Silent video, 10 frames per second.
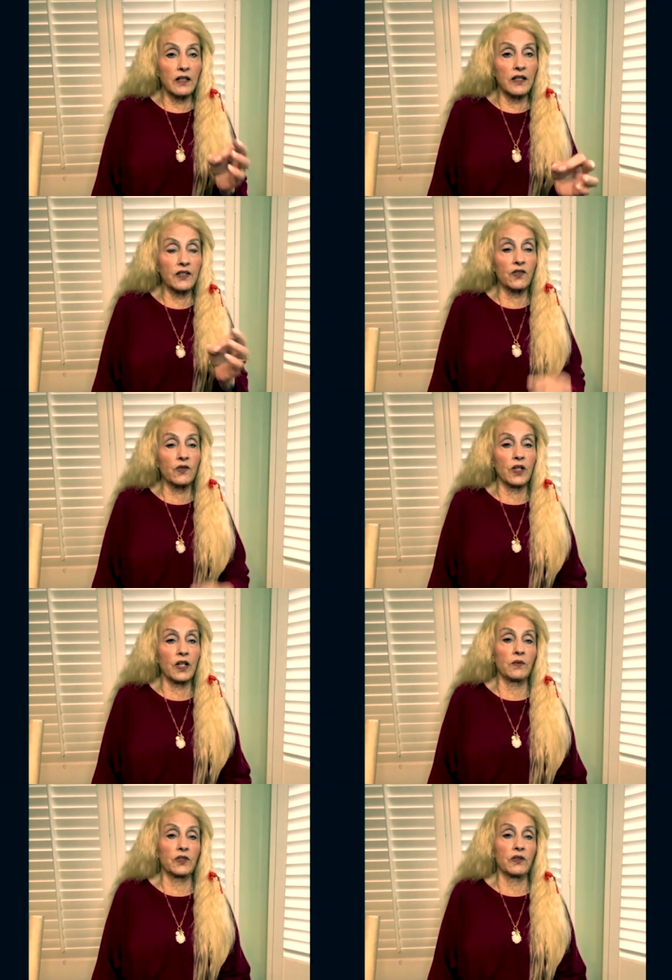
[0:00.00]
this is what I
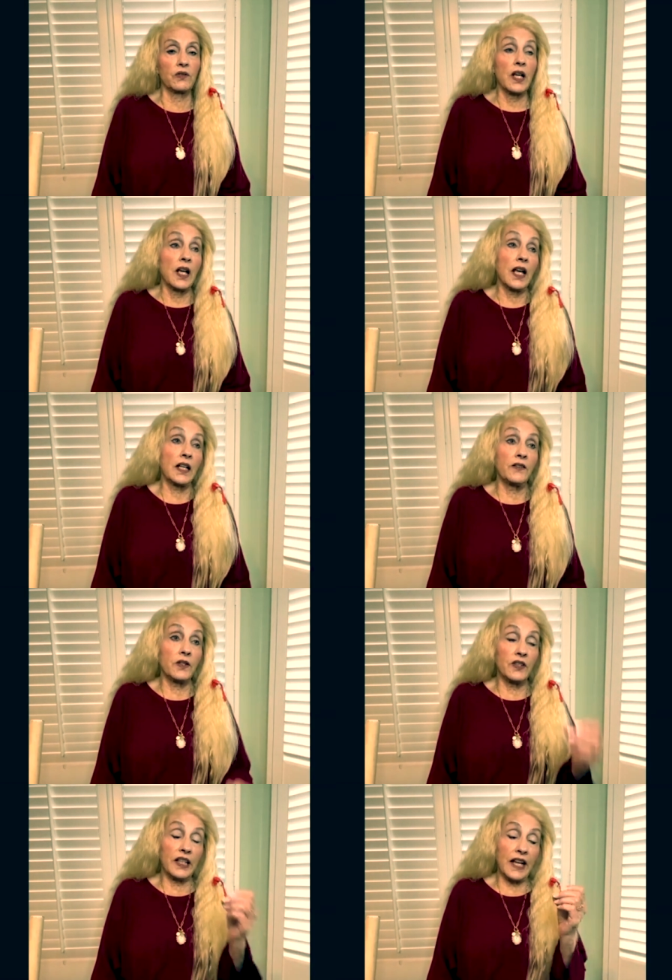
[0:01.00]
will do. And th-
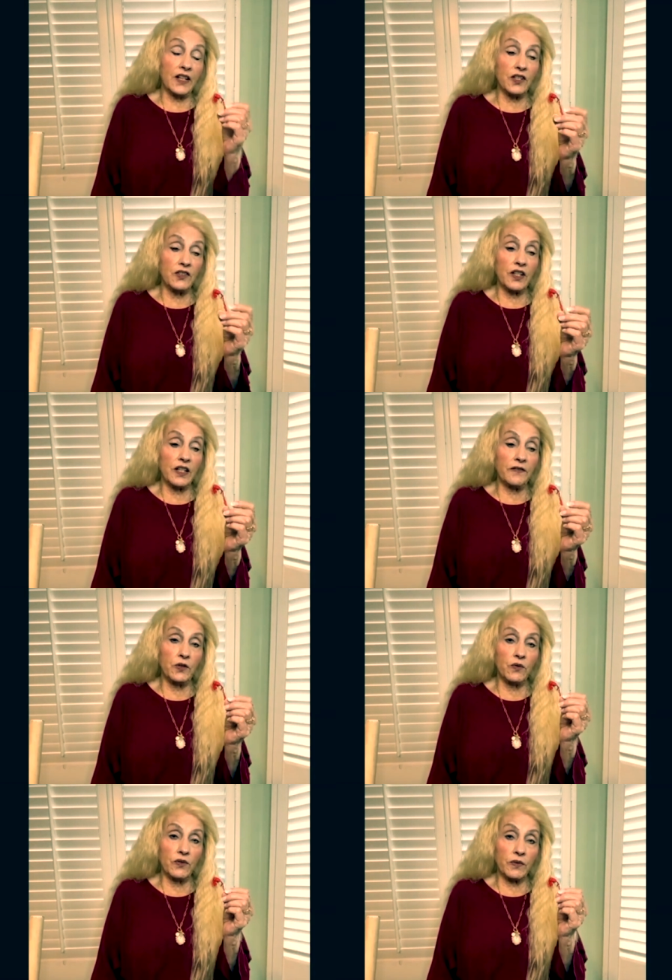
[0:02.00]
the catch is if
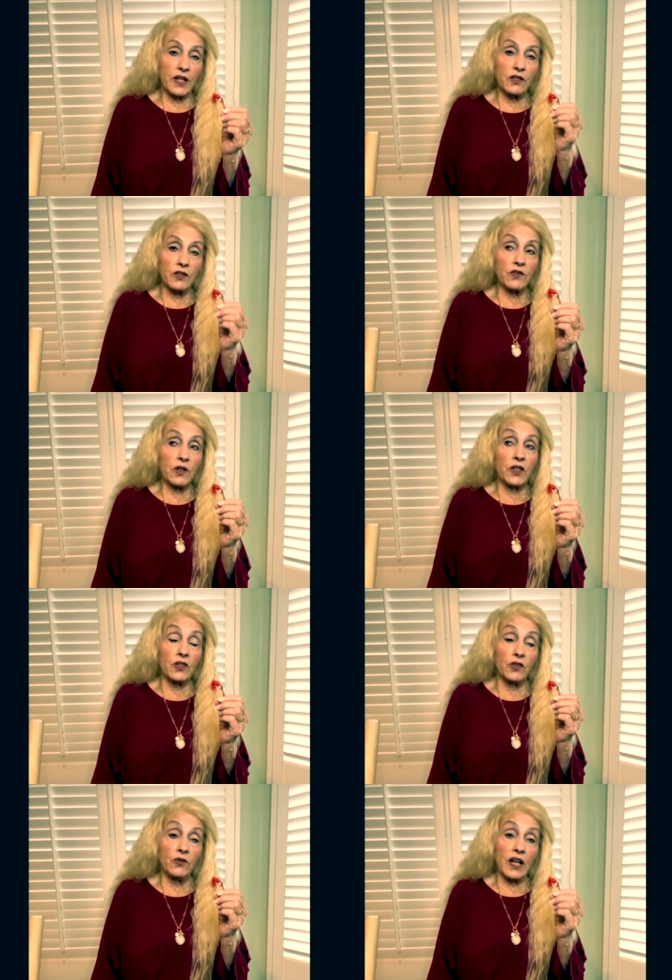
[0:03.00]
you threaten to do something,
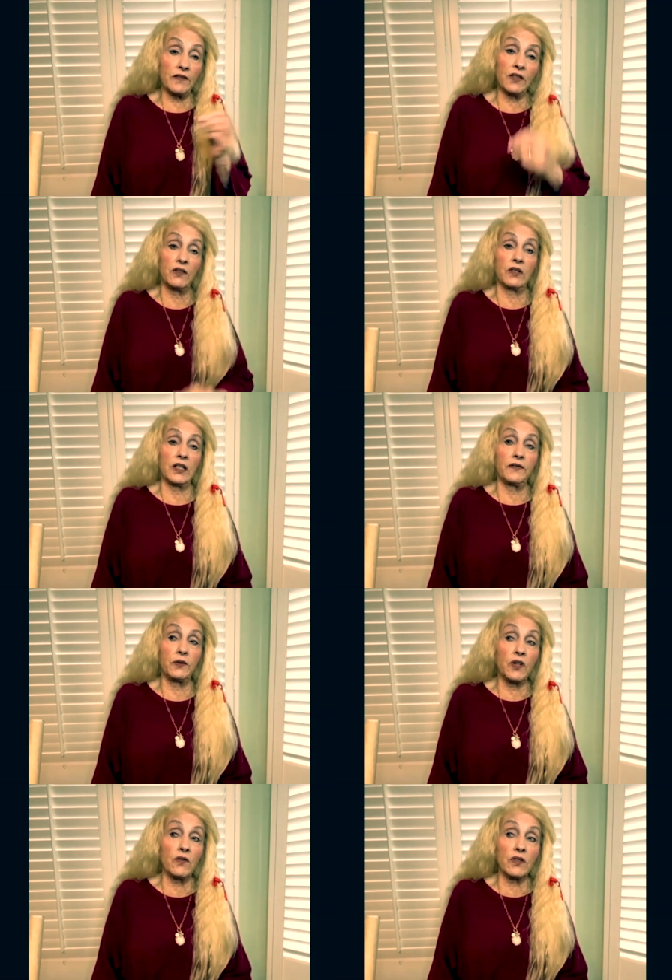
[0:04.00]
you have to do it. If you
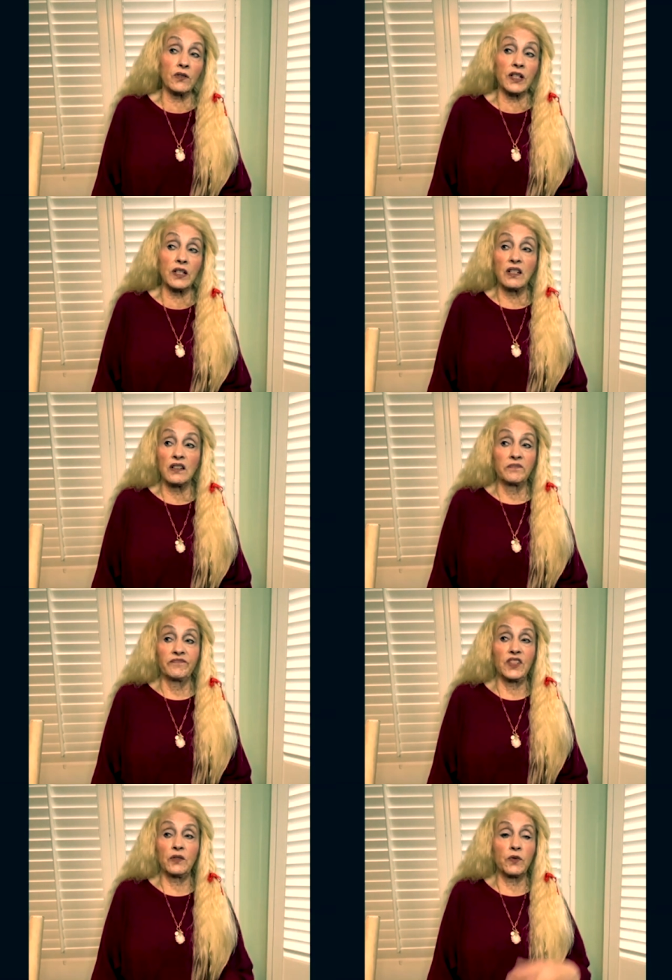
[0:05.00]
don't do it,
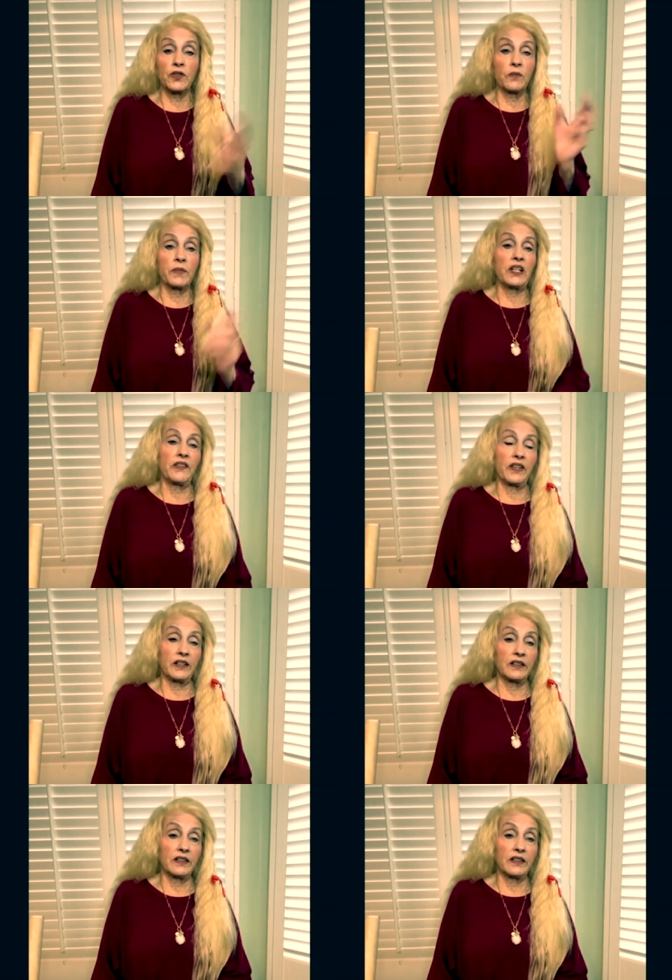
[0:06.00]
your words will mean nothing.